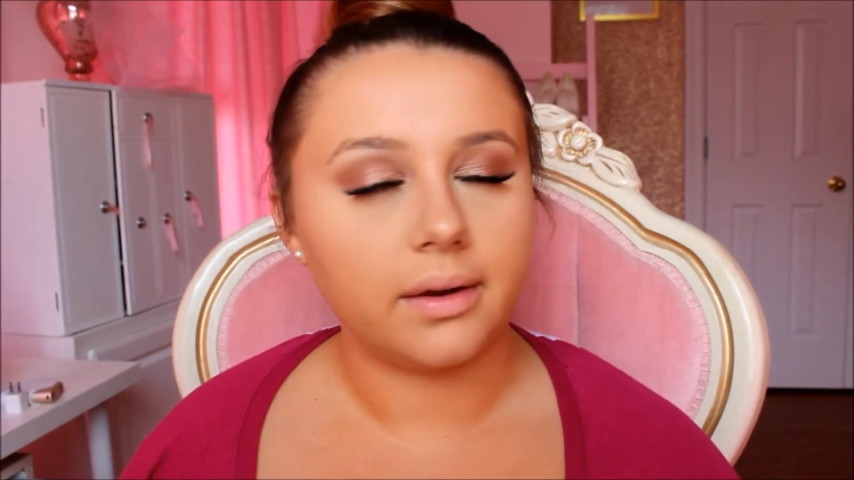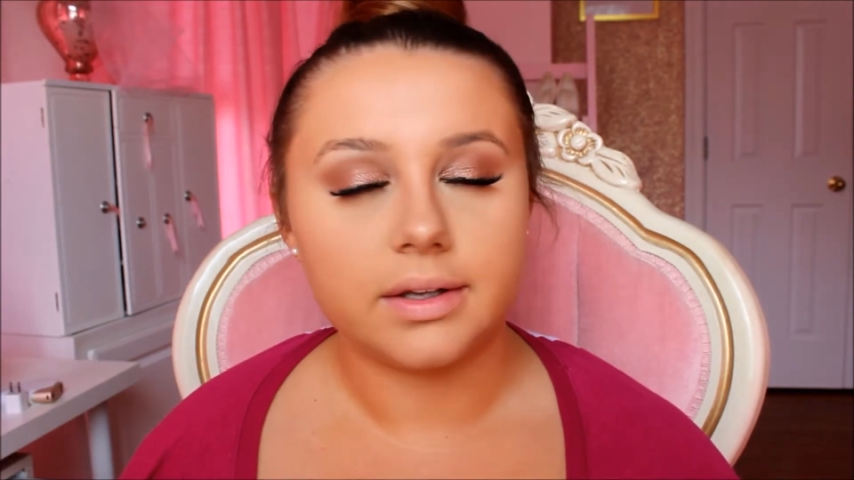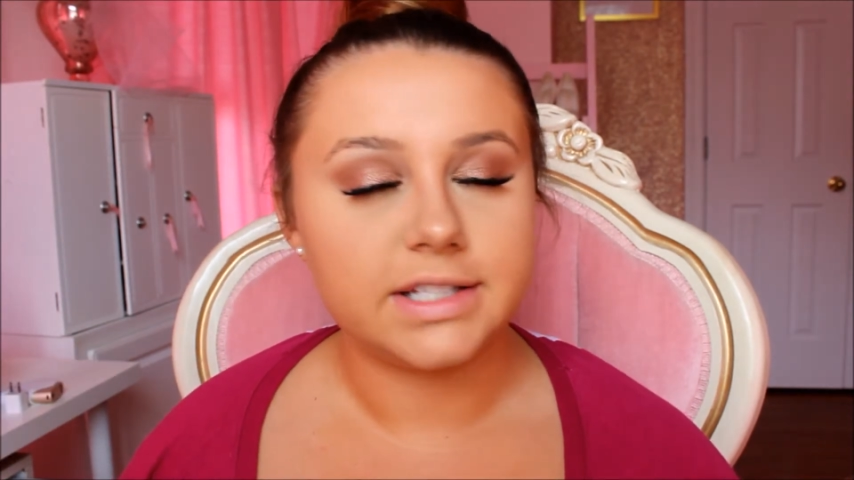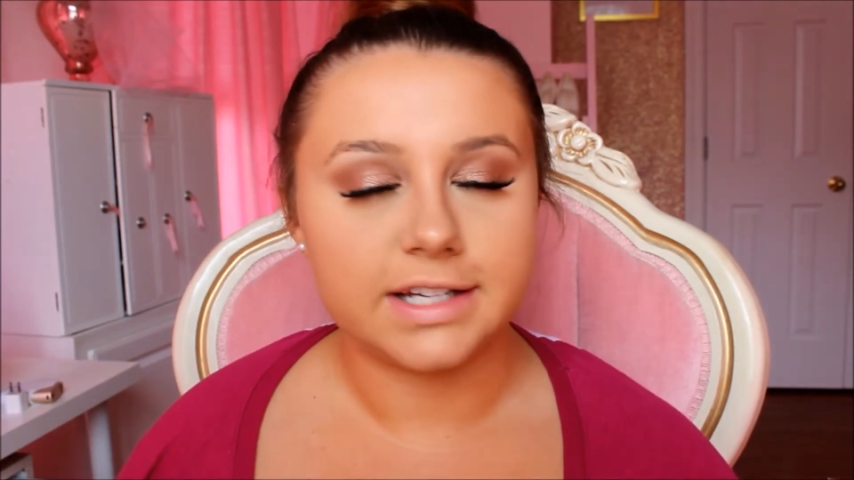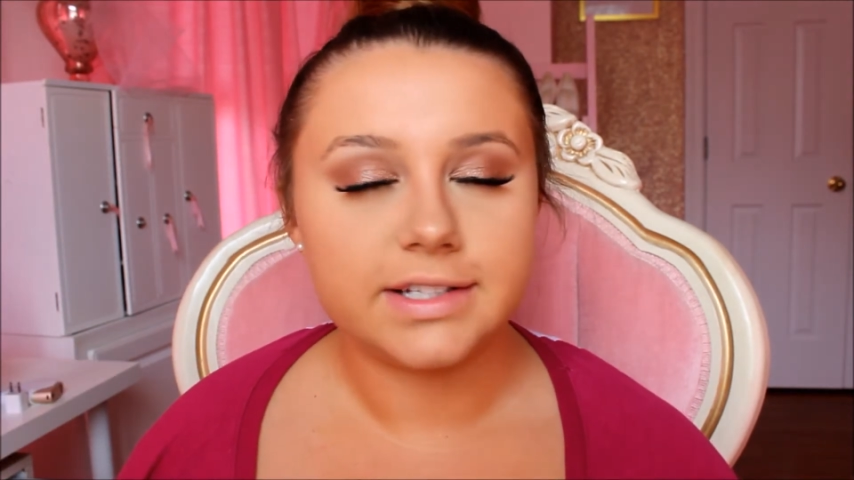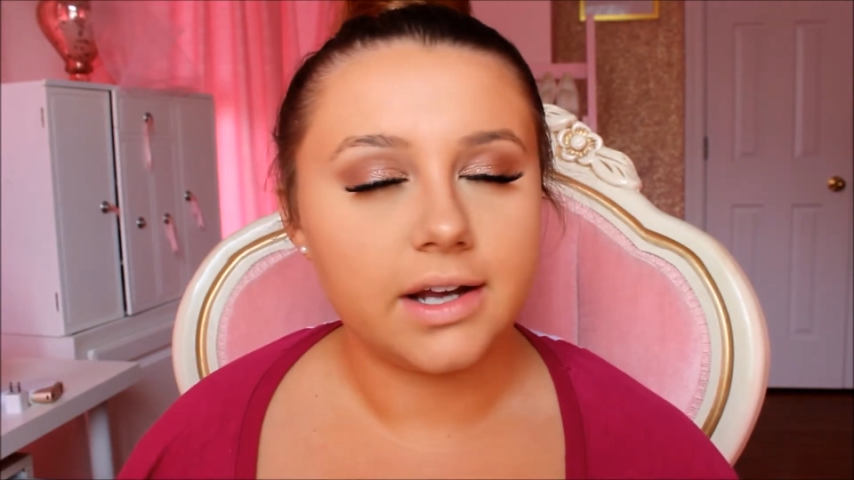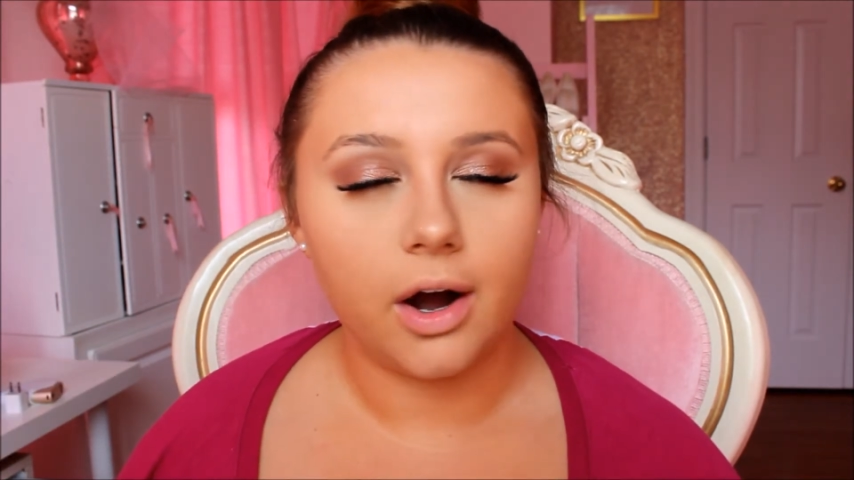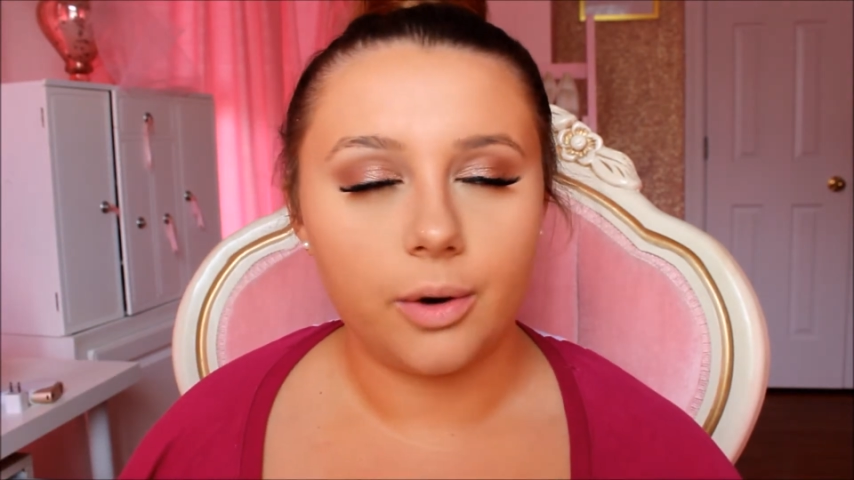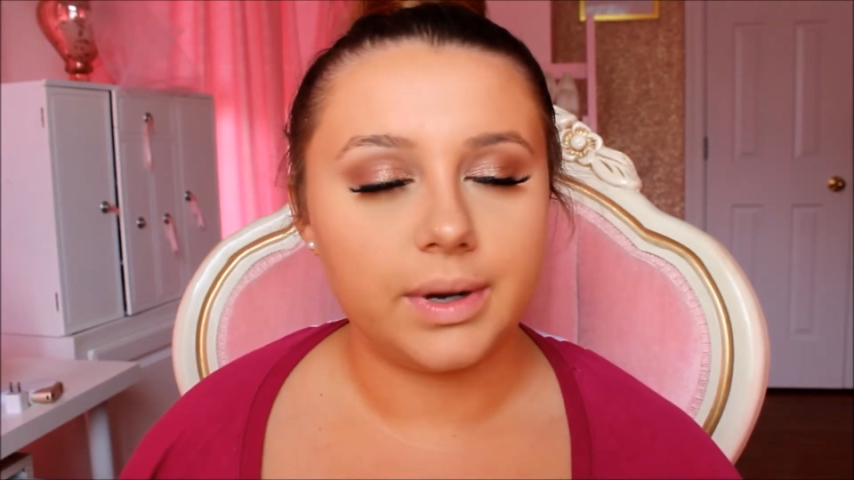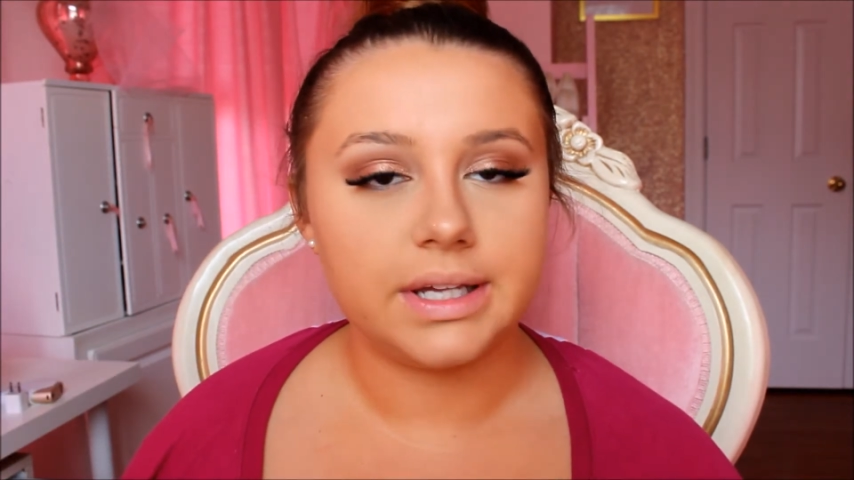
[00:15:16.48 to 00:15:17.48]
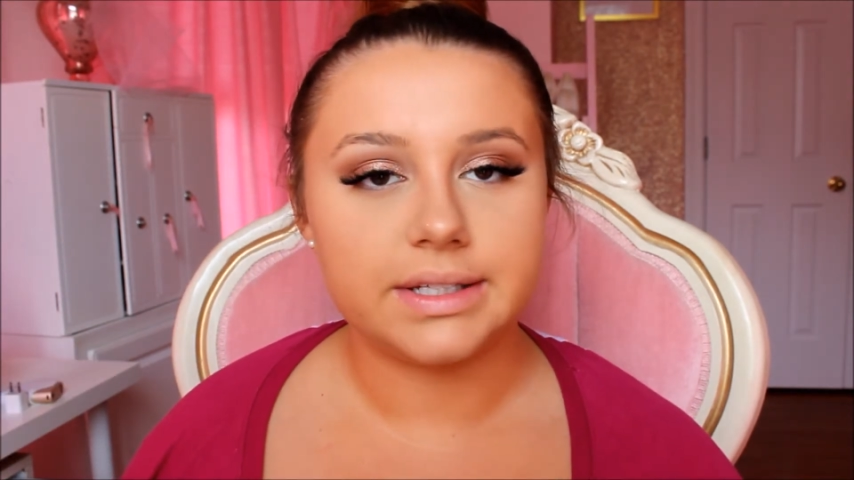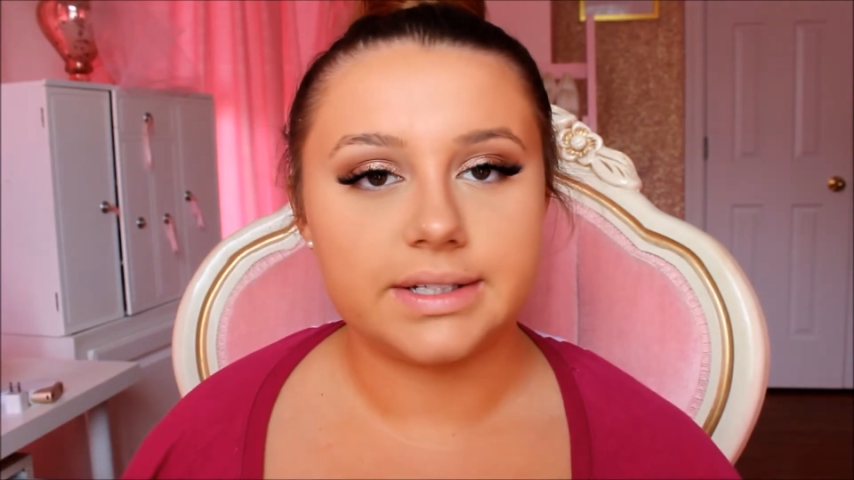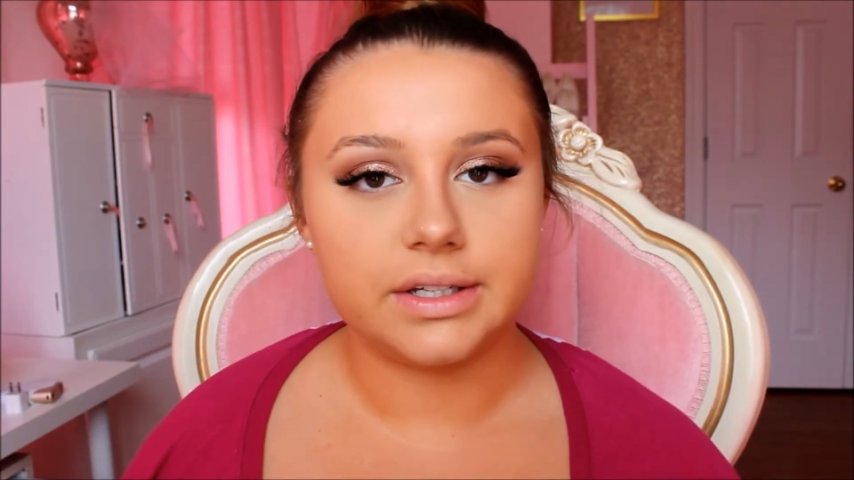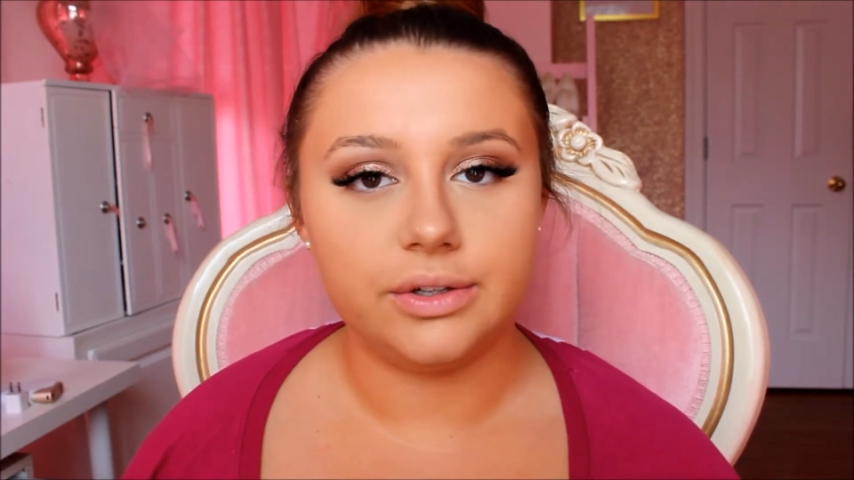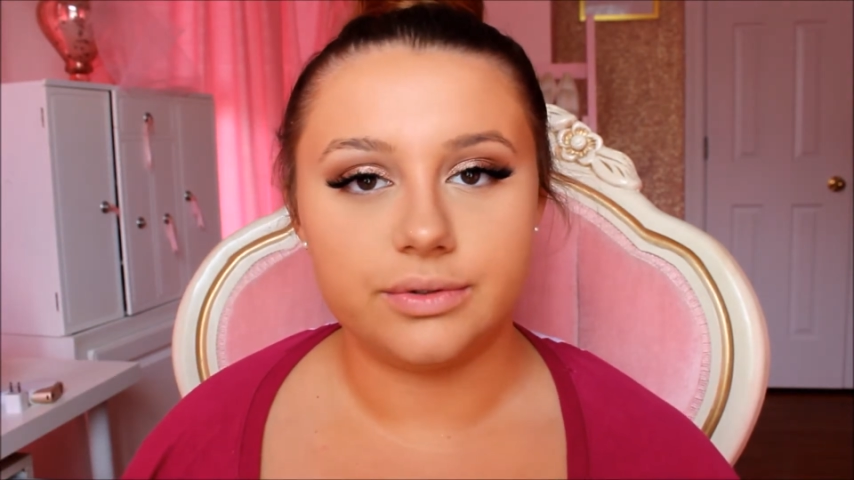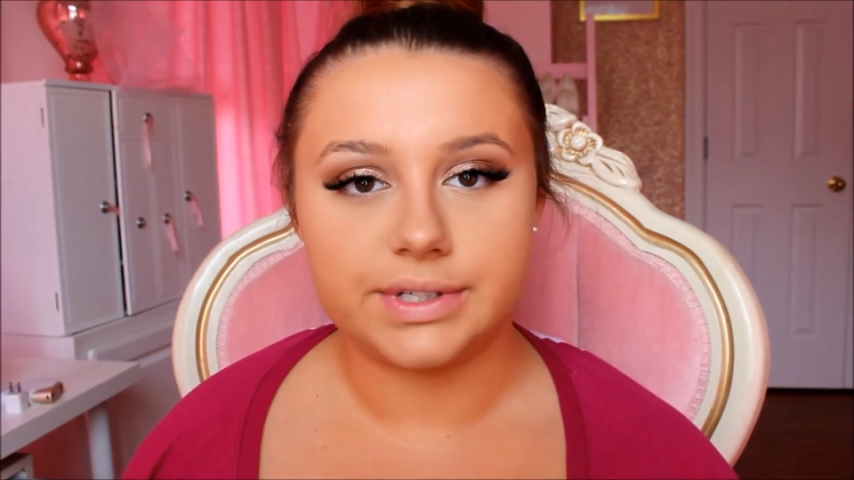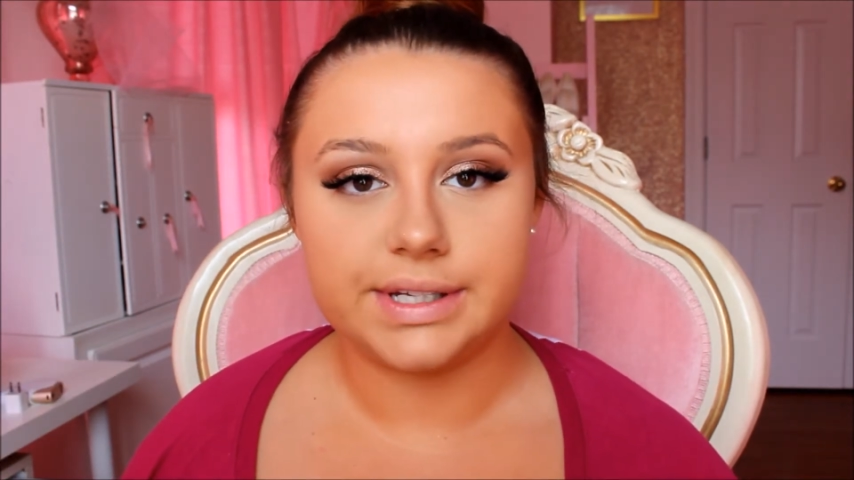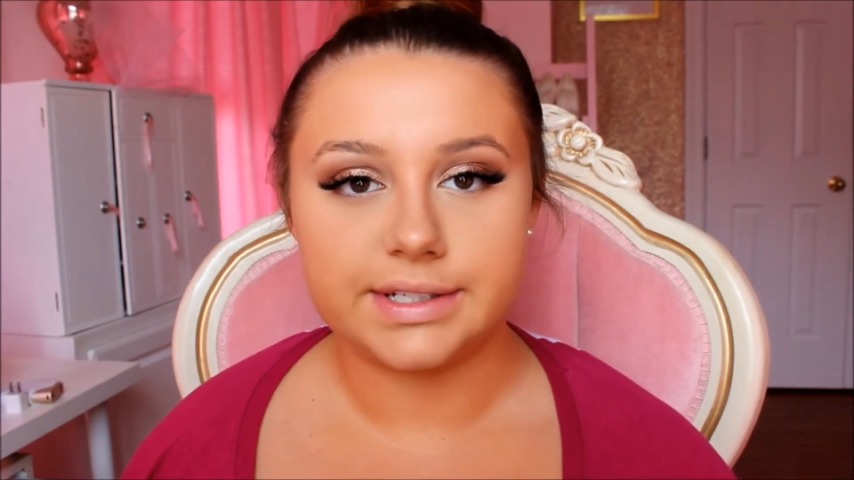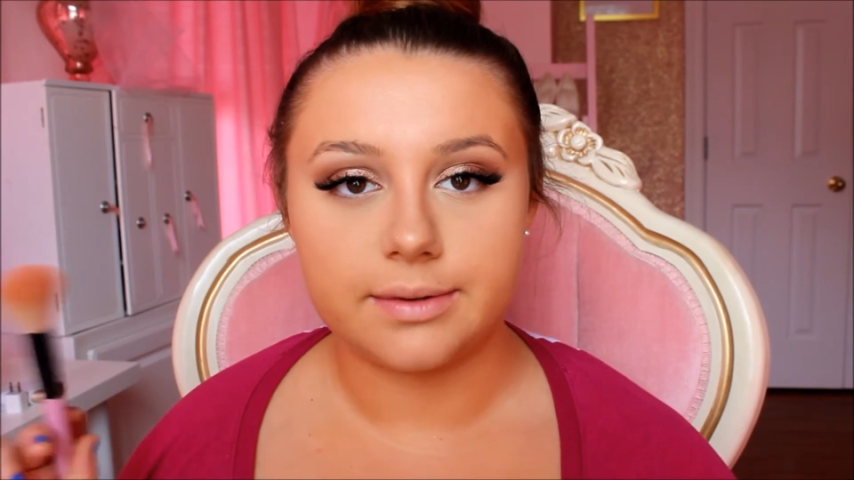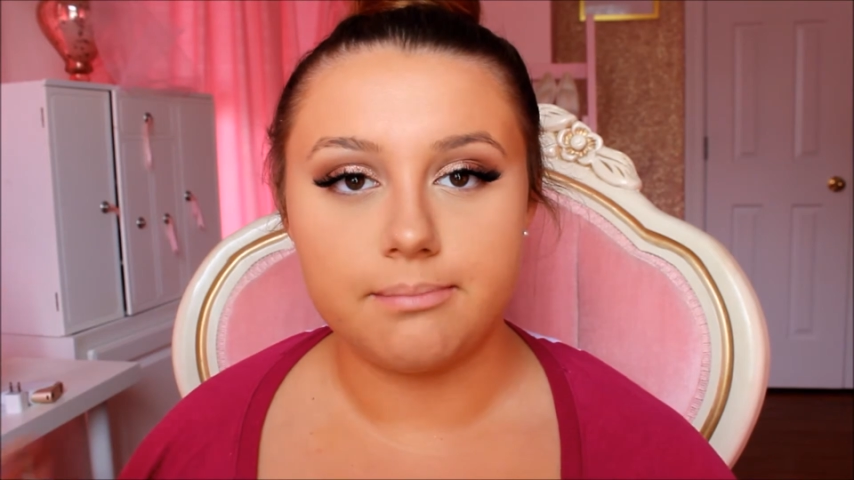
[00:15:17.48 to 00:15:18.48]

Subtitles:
Desi always uses